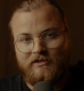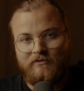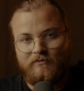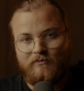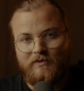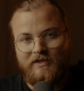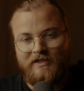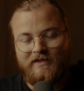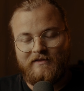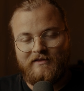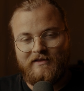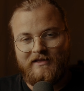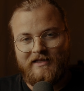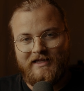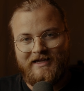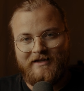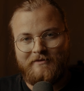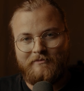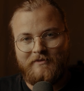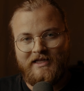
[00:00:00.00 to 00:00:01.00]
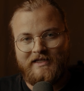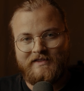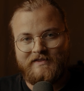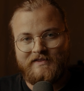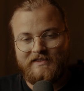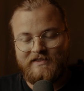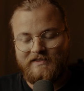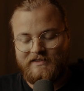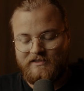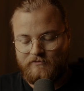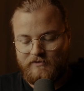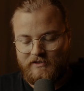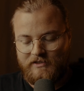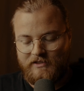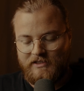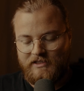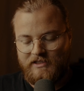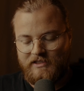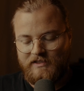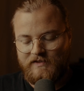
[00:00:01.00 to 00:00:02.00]
it with M lenses. It
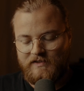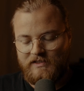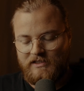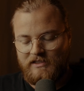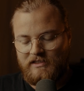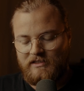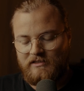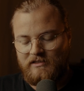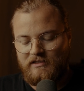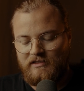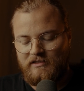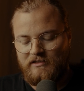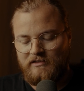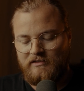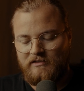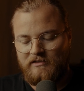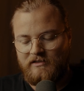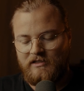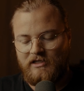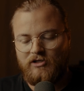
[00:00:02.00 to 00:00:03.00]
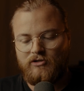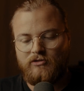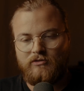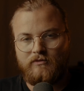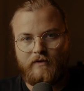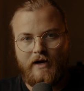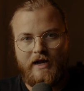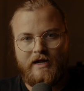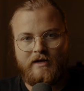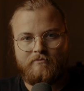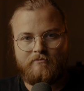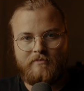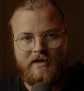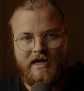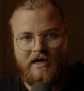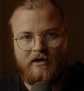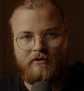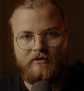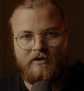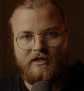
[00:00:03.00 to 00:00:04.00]
really is a great
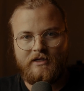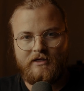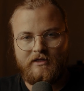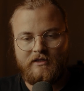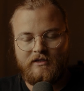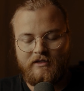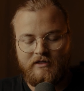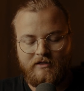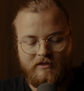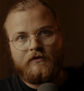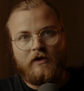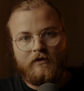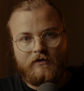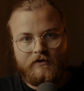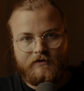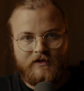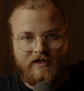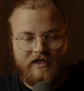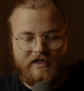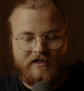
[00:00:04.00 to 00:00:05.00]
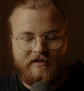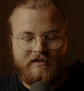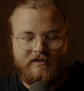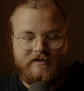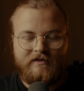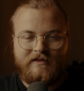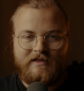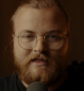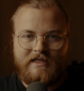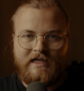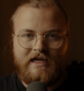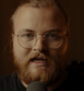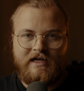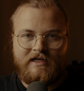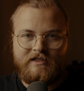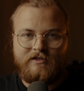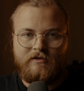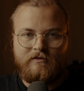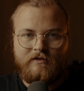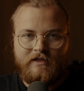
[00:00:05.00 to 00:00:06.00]
pairing. The other thing that
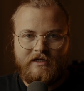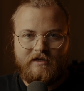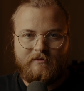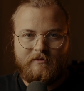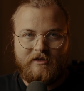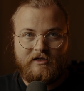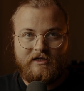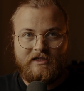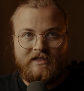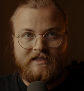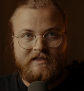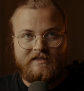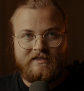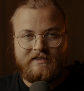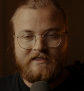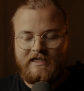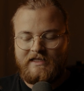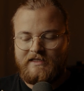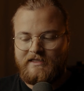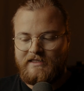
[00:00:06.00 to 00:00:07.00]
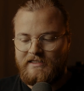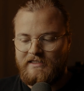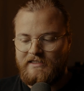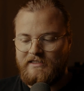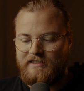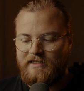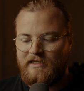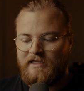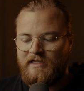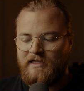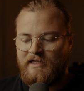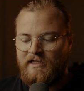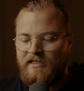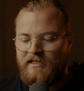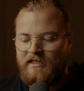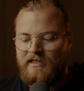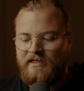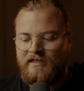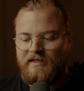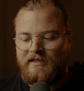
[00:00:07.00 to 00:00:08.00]
I don't like about it is that the
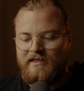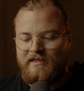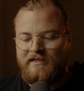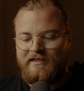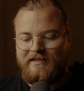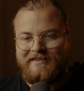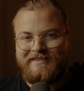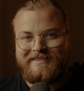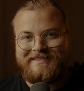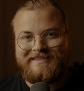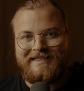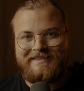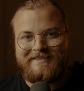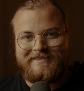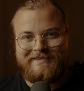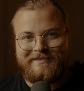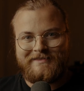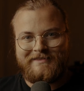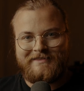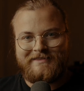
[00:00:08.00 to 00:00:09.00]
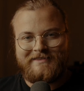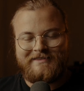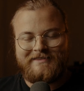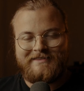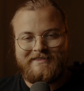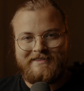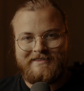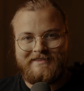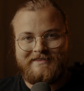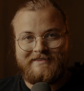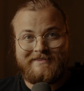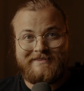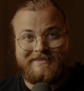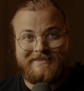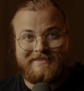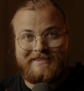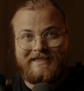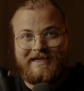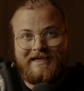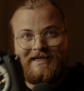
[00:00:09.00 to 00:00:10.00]
sensor is
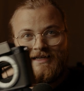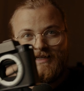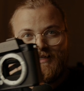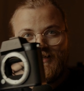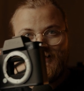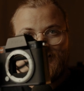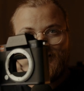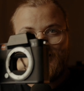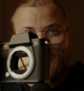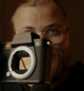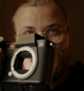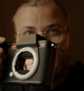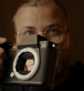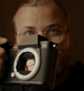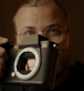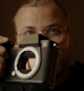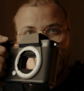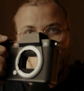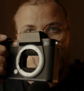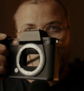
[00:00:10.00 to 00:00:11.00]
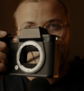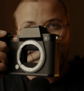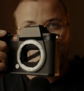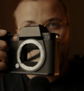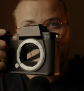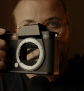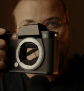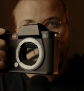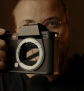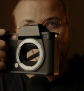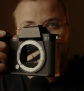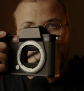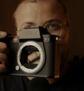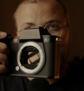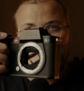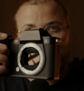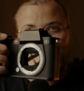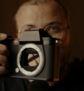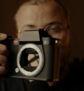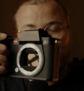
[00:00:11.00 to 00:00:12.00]
just kind of hanging out. You take
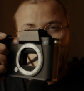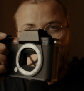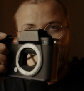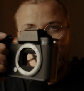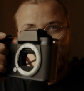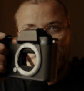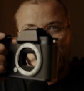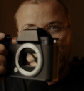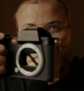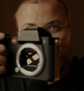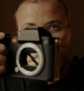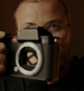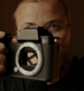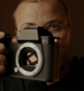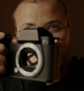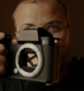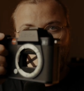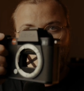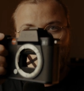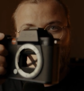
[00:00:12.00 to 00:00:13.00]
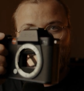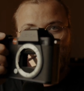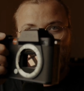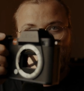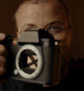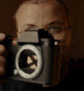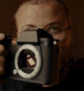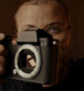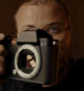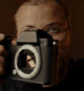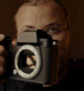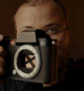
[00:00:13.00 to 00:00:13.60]
the lens off and it's just